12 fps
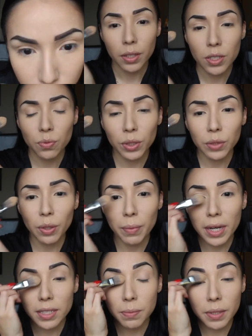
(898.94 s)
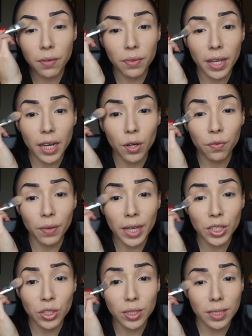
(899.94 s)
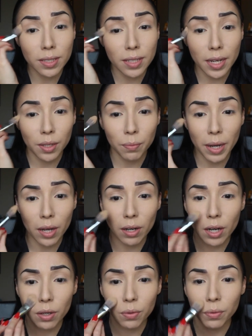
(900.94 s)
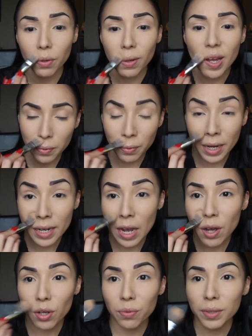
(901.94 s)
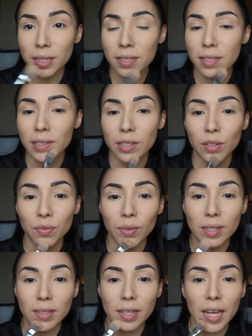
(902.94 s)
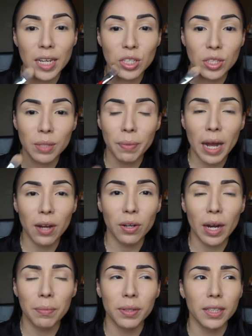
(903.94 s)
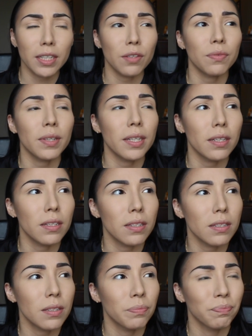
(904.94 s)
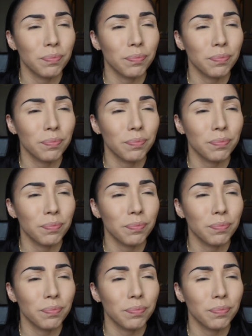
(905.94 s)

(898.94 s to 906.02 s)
This really reminds me of the E.L.F. HD setting powder. Right now I don't really see a difference, and the HD powder I believe is